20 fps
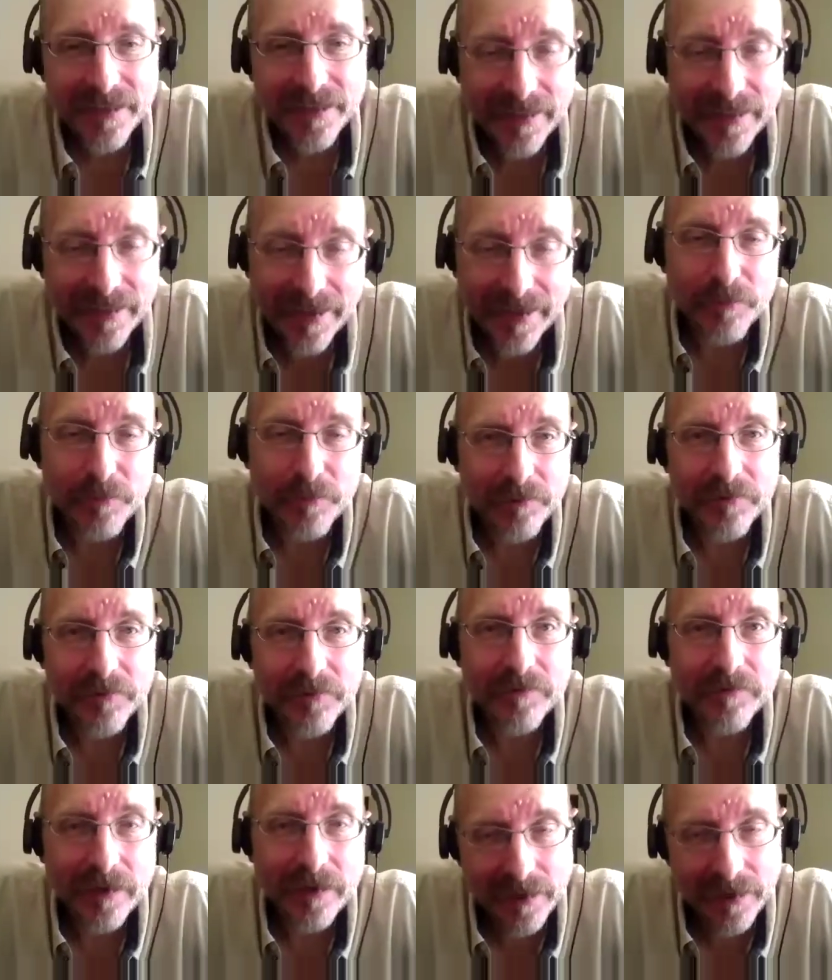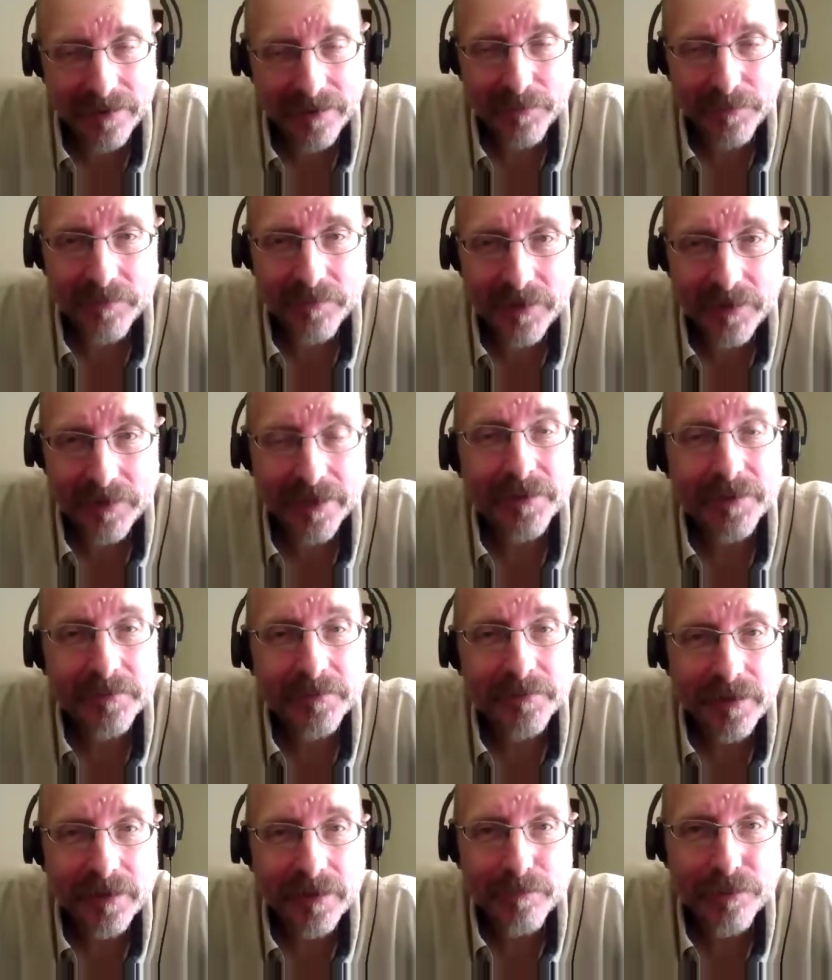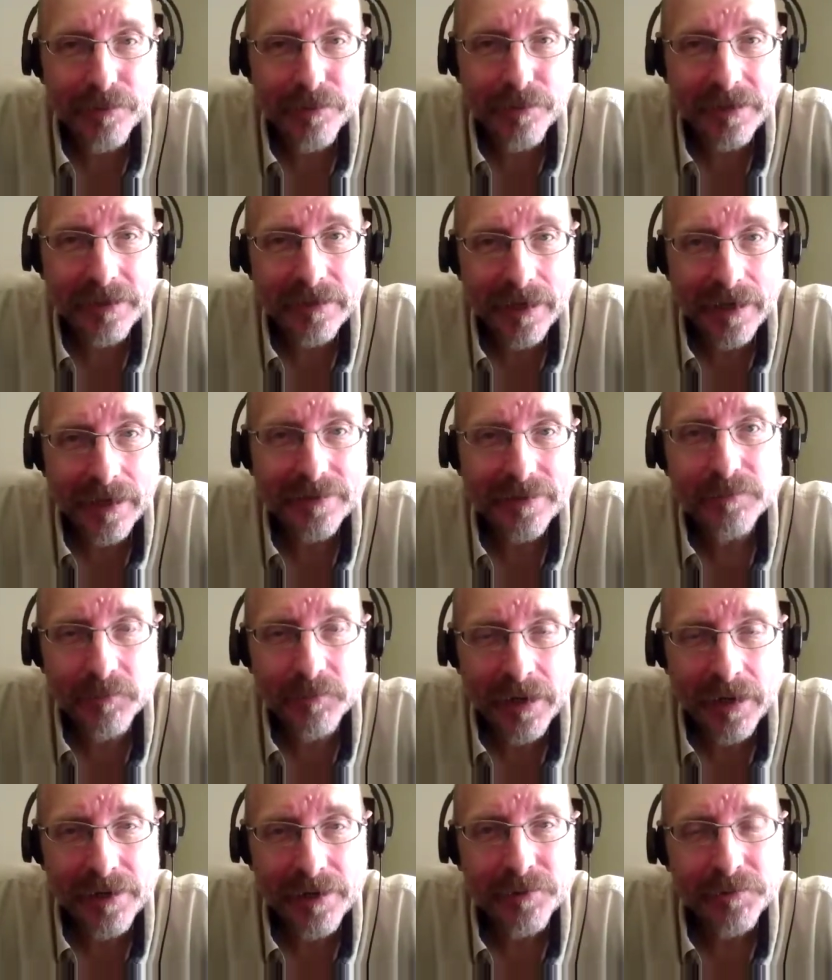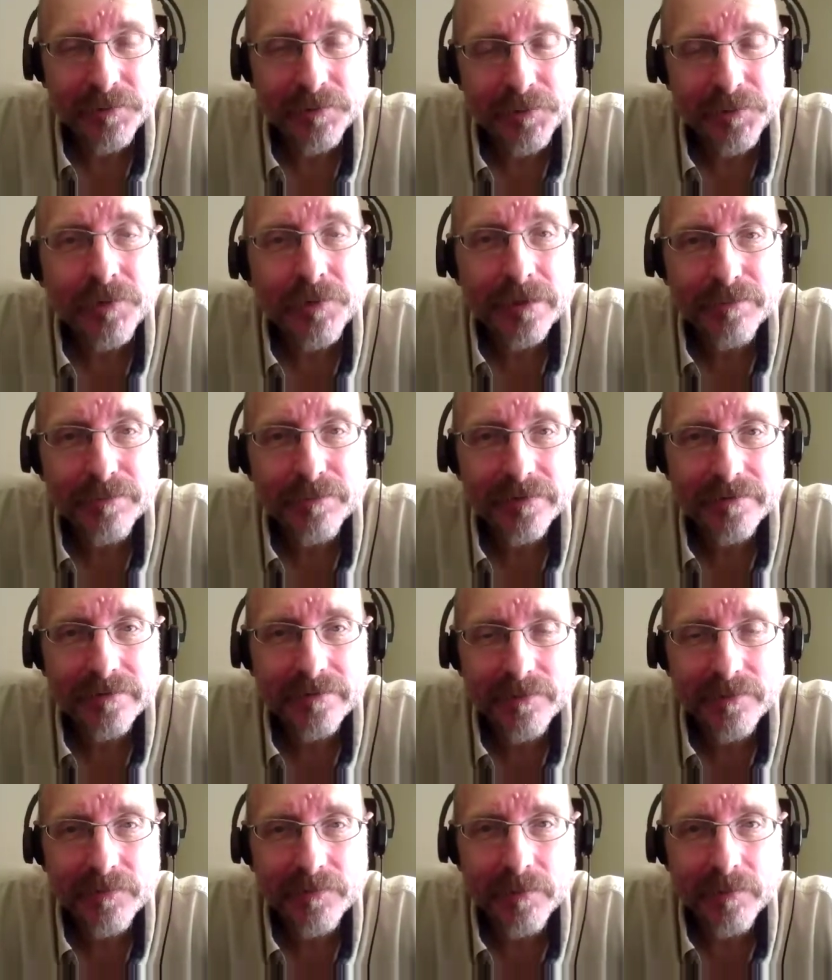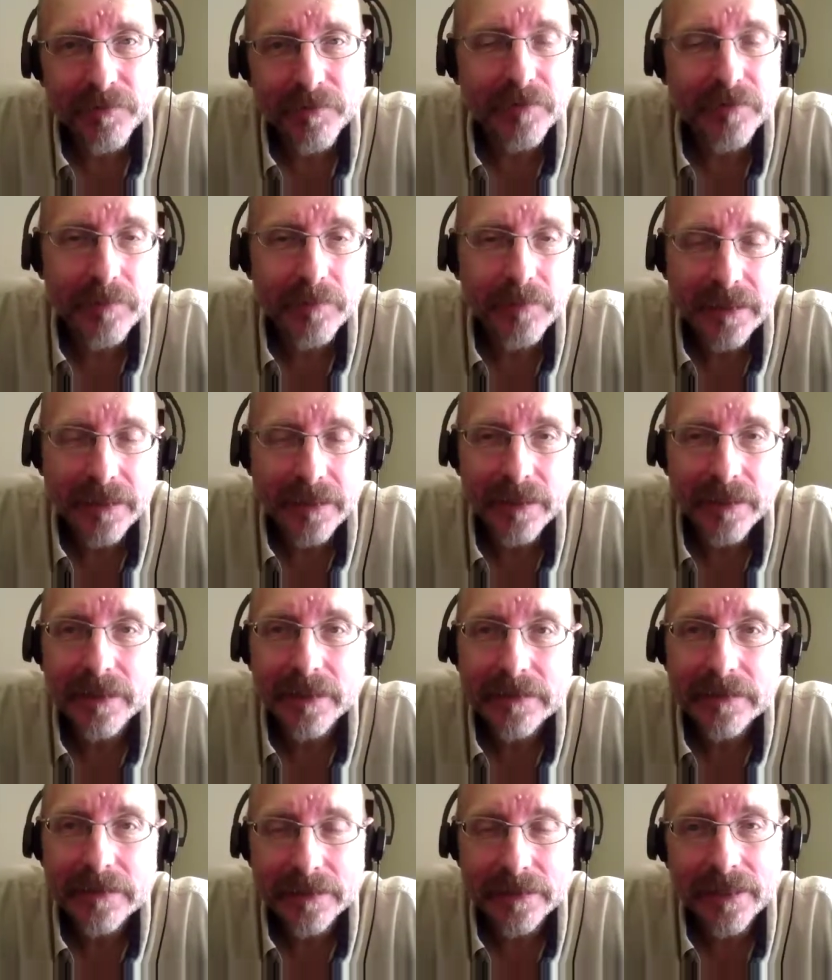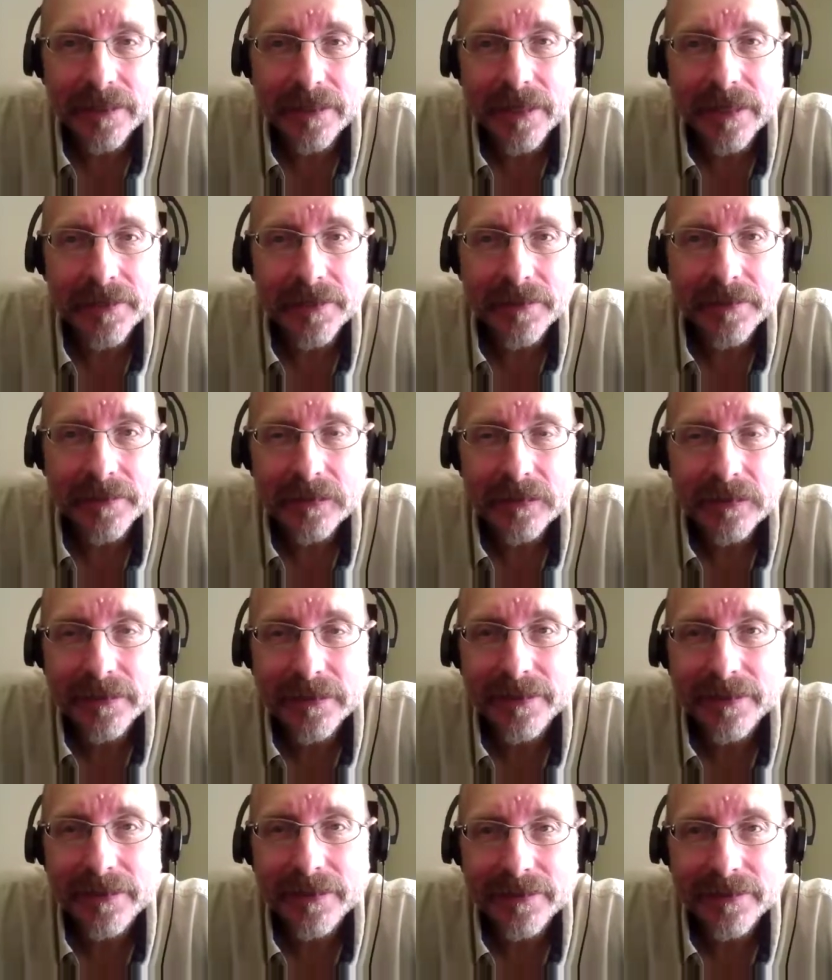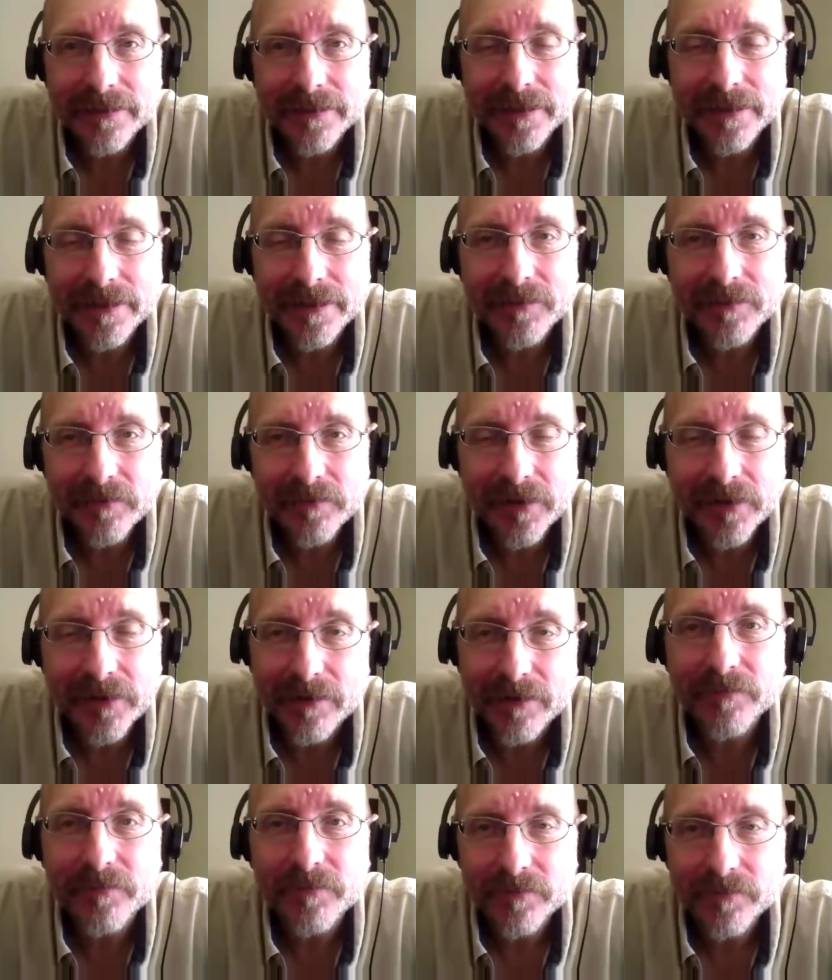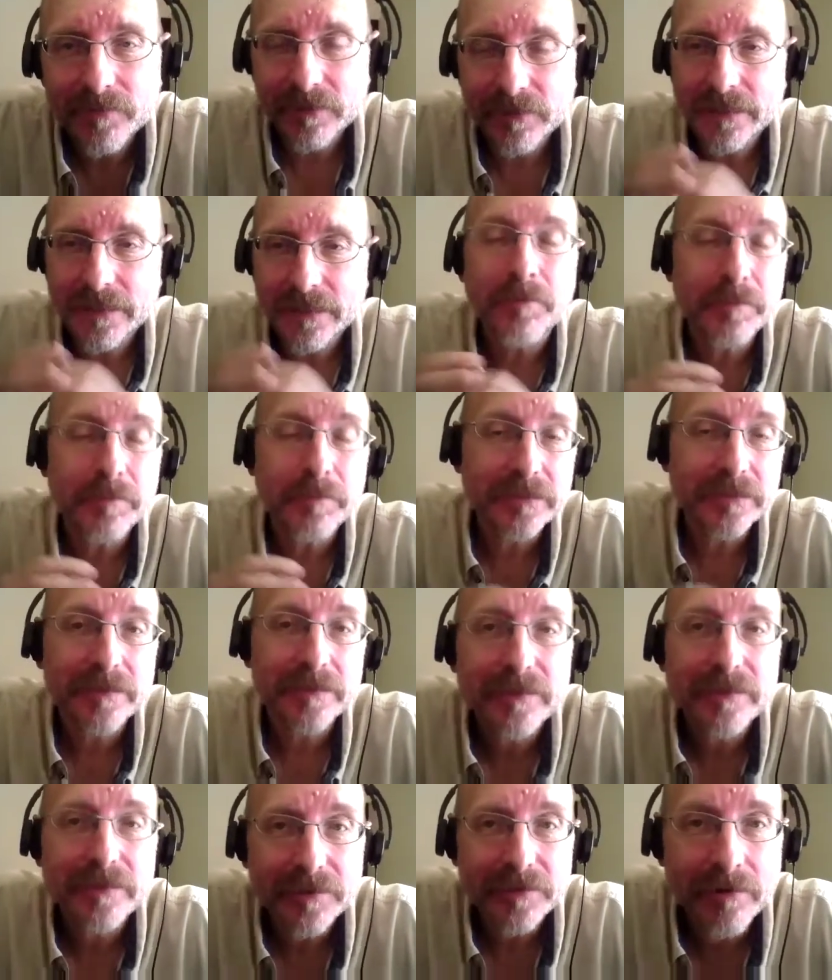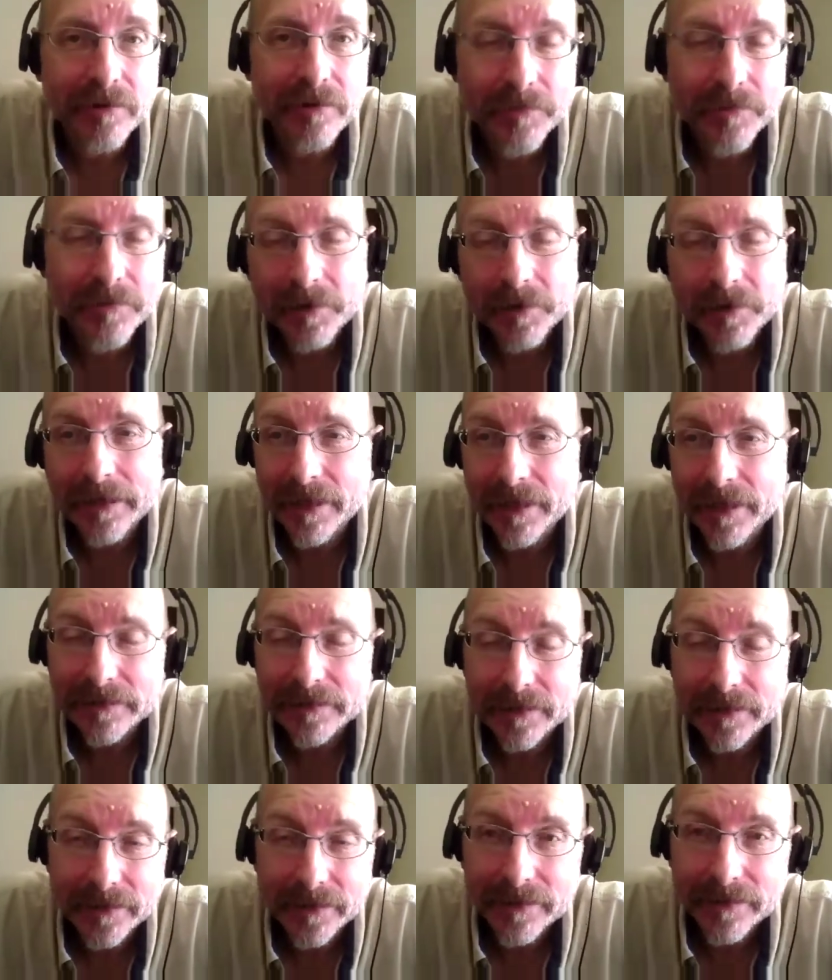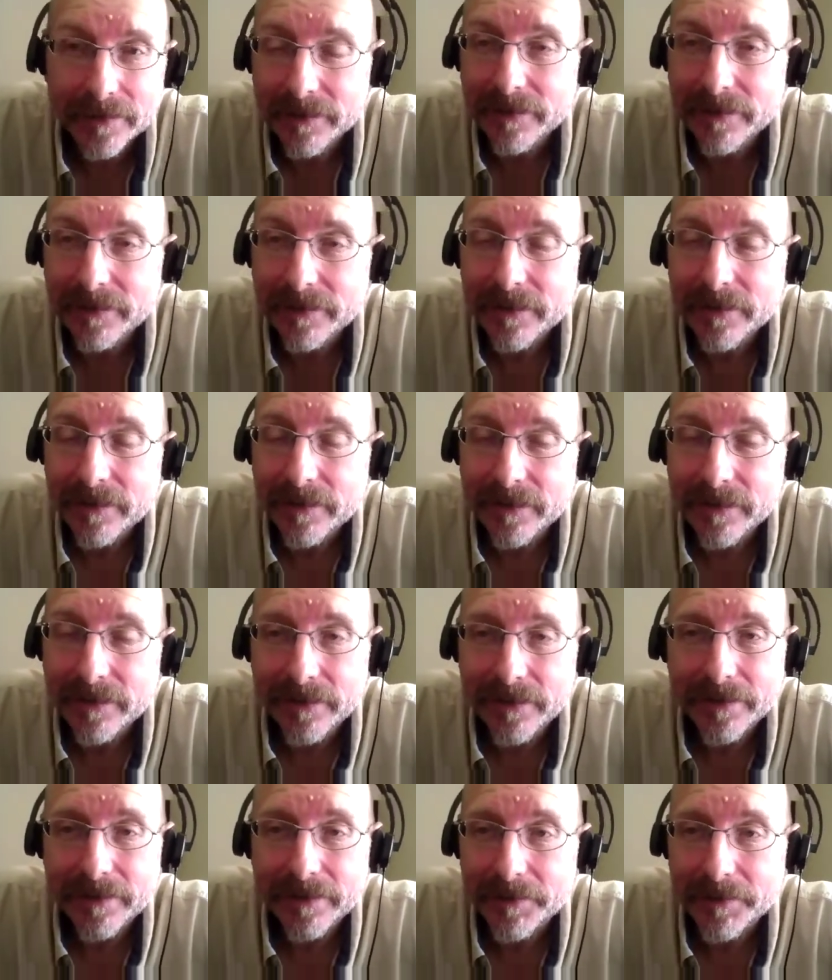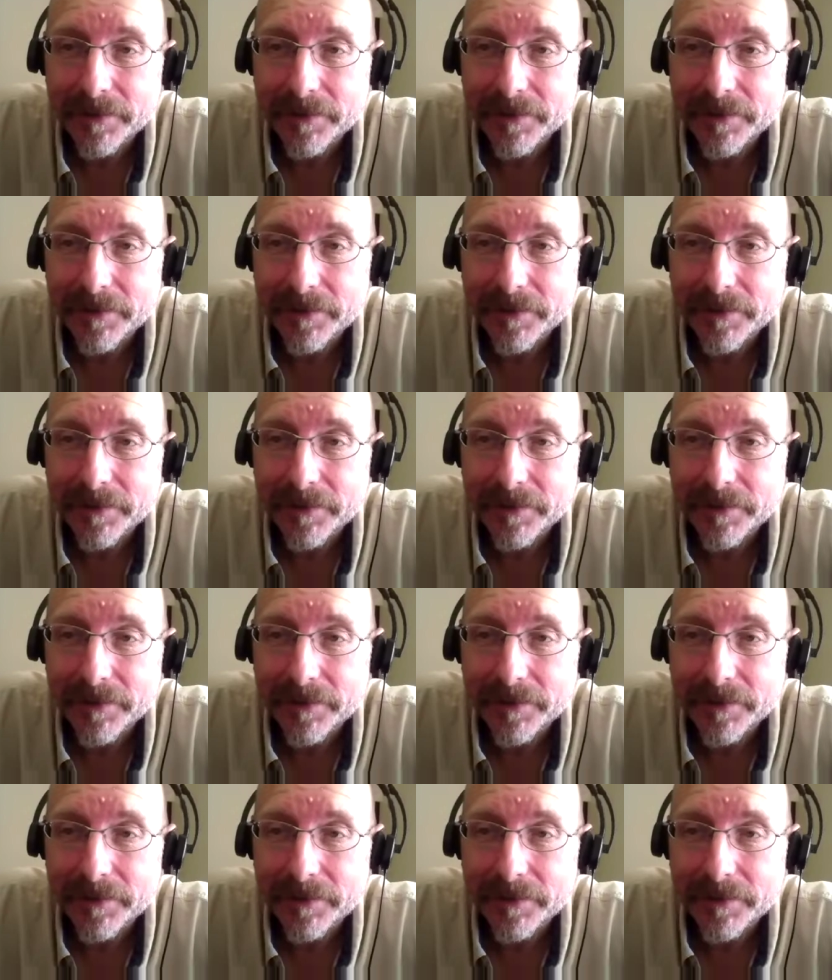well, I think we've taken a pretty nice round trip from the beginning to the end, and kind of encompassed this all very nicely. I'm